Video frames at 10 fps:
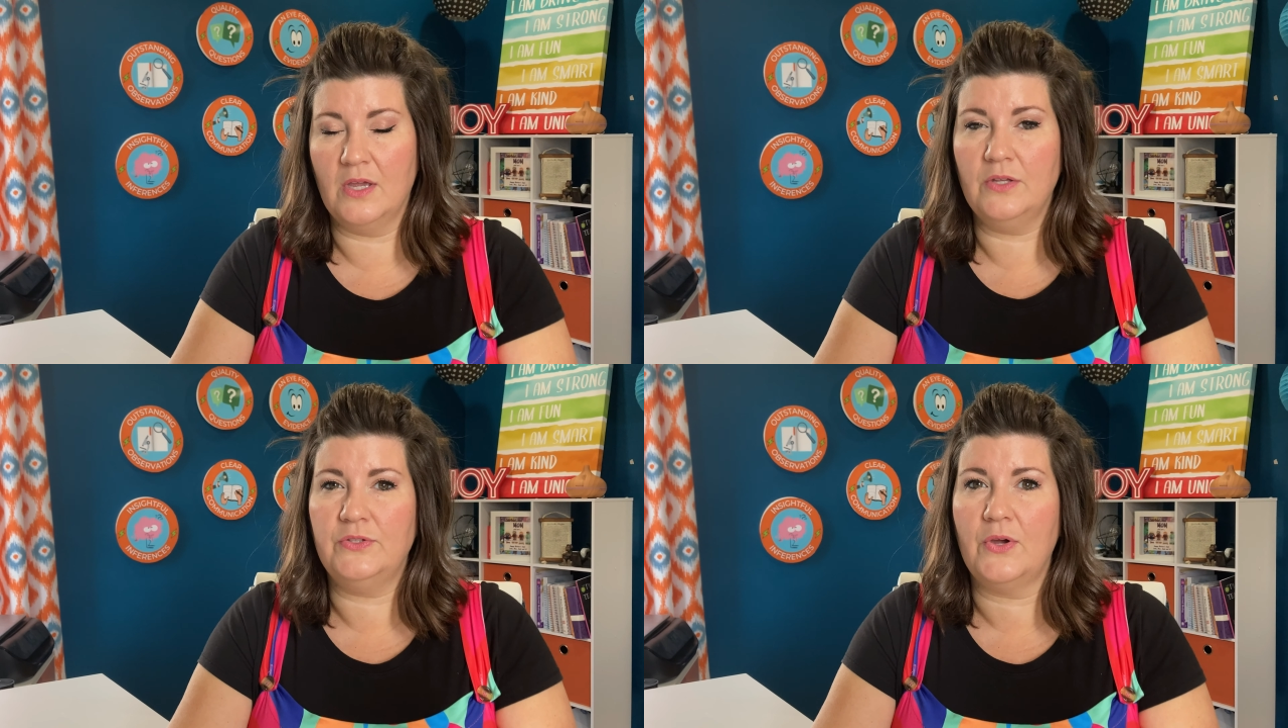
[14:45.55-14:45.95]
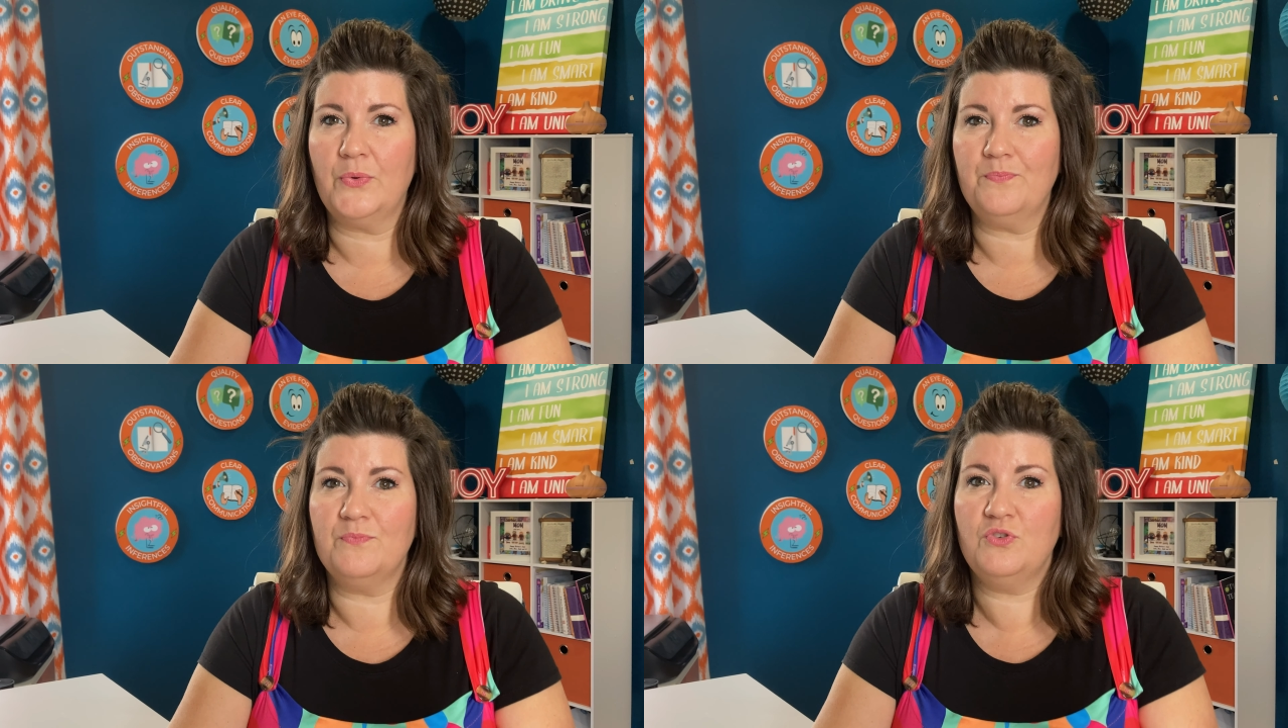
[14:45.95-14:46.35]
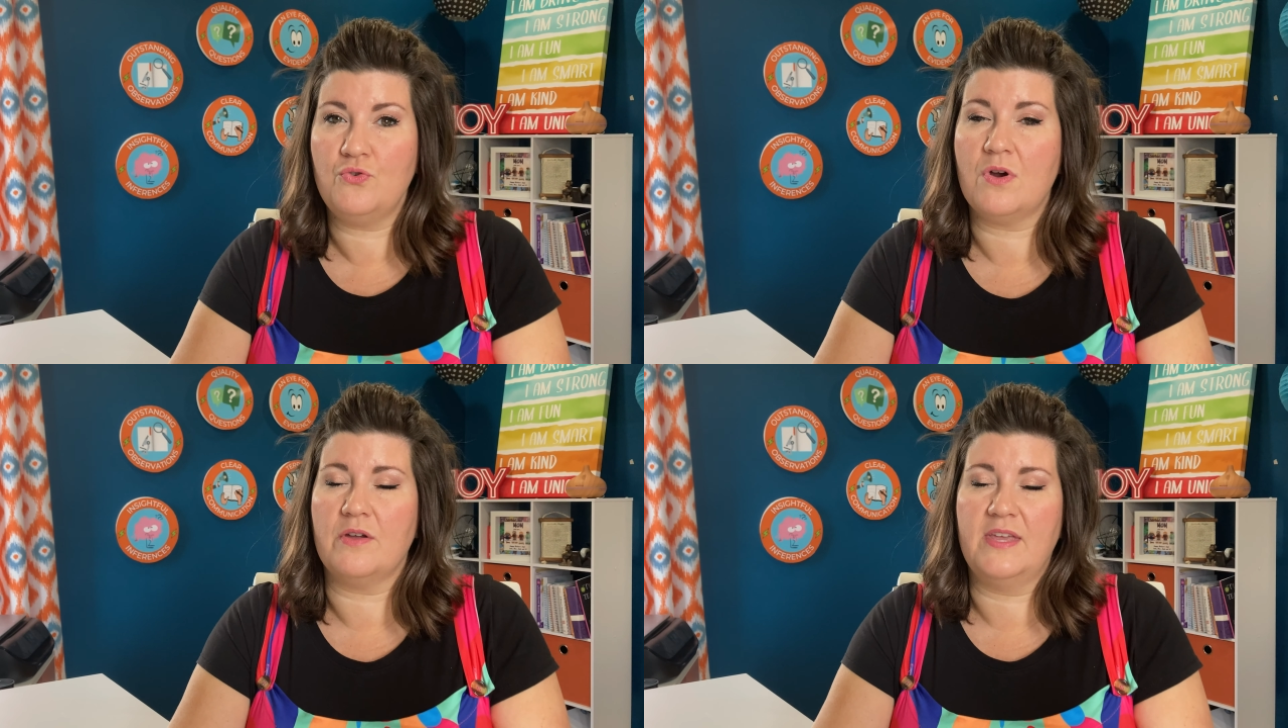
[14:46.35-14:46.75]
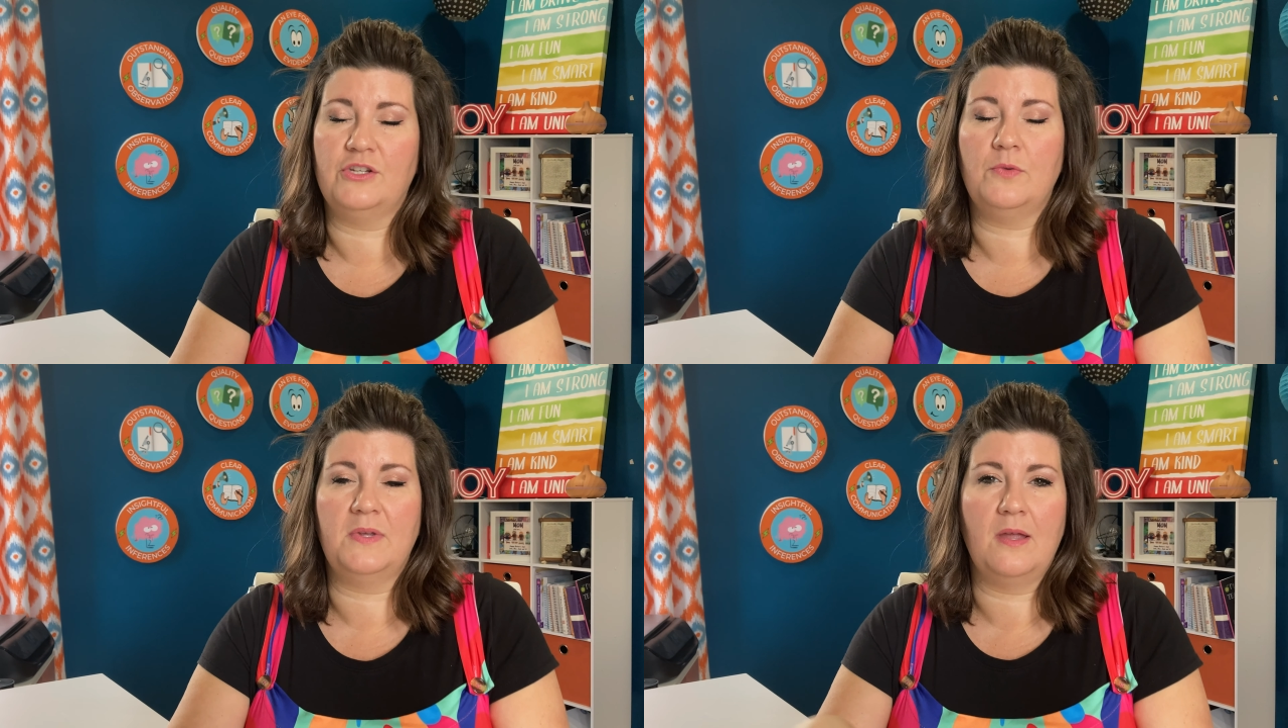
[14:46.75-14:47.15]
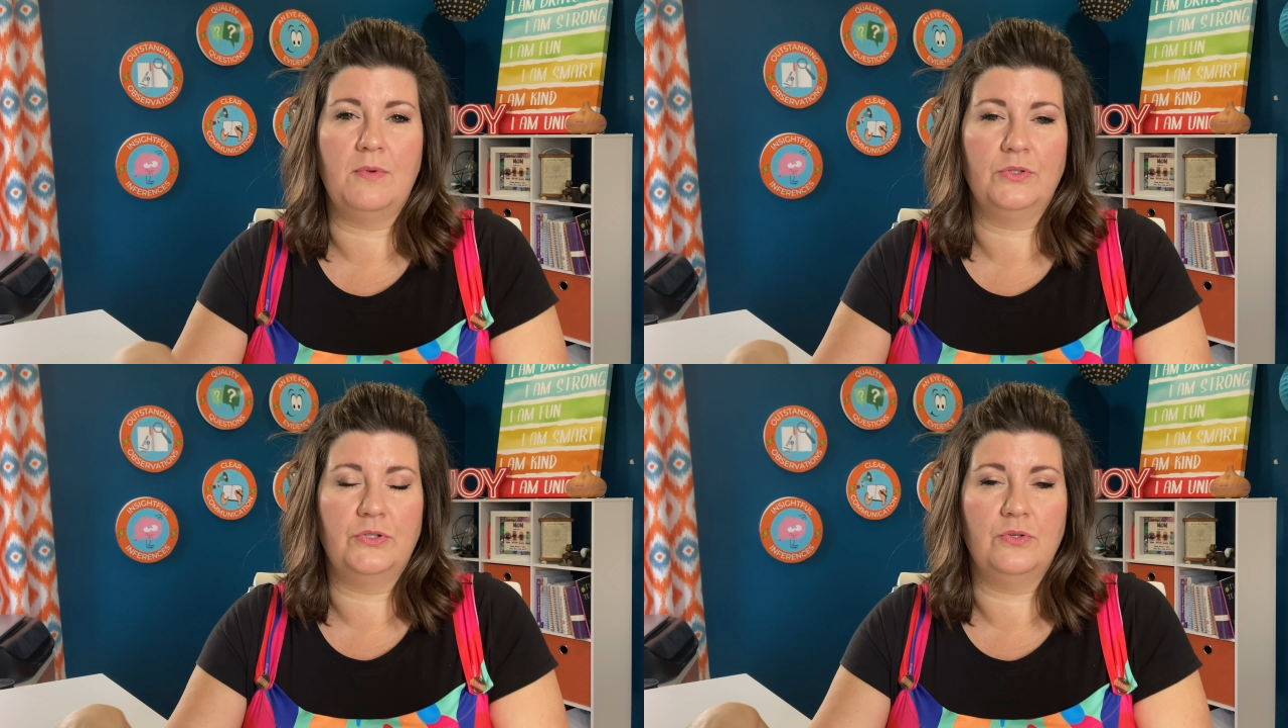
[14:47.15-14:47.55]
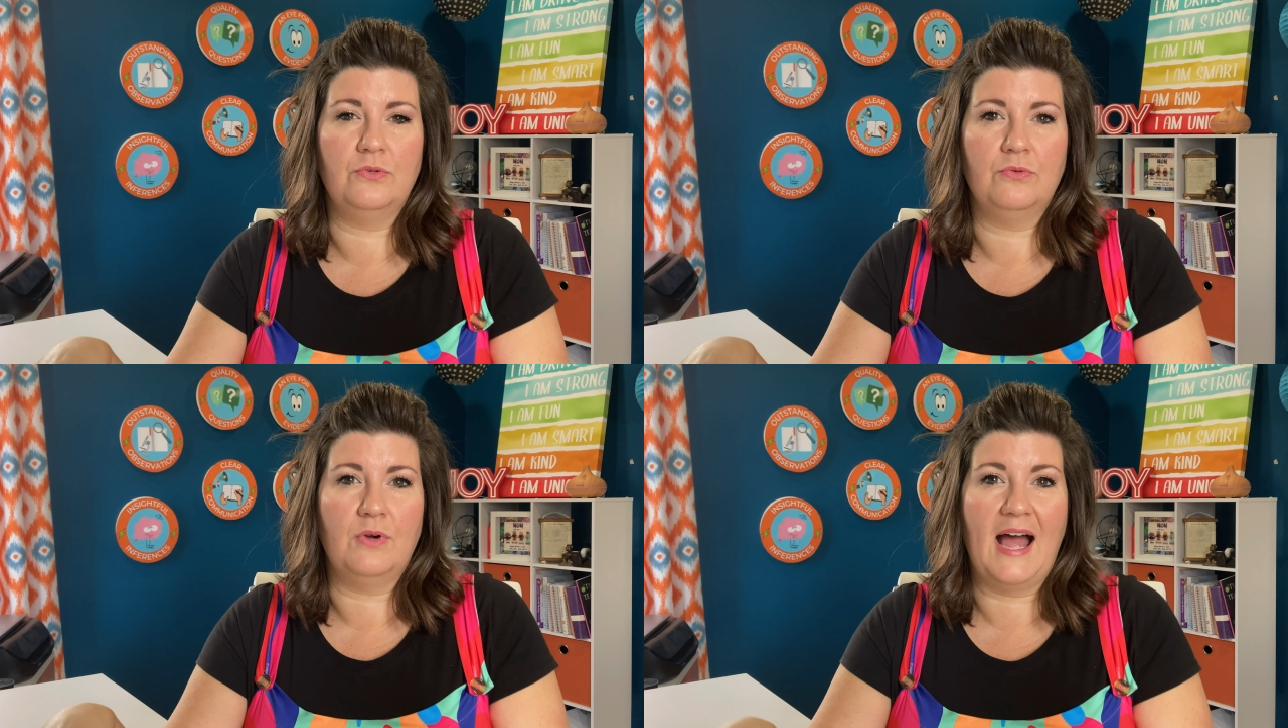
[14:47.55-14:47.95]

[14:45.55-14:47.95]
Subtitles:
So sure, they should be able to